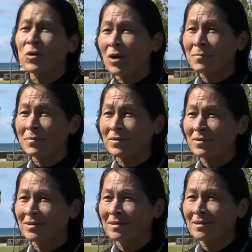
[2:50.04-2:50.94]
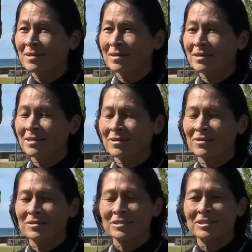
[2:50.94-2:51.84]
humble, you
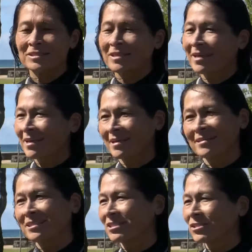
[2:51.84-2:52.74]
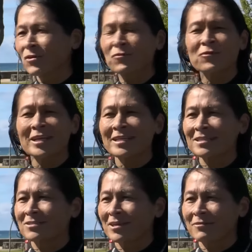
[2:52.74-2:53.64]
know, she's, she's so friendly
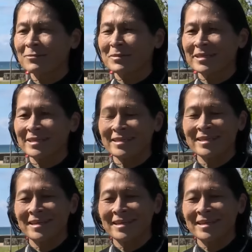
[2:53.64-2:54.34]
to everybody.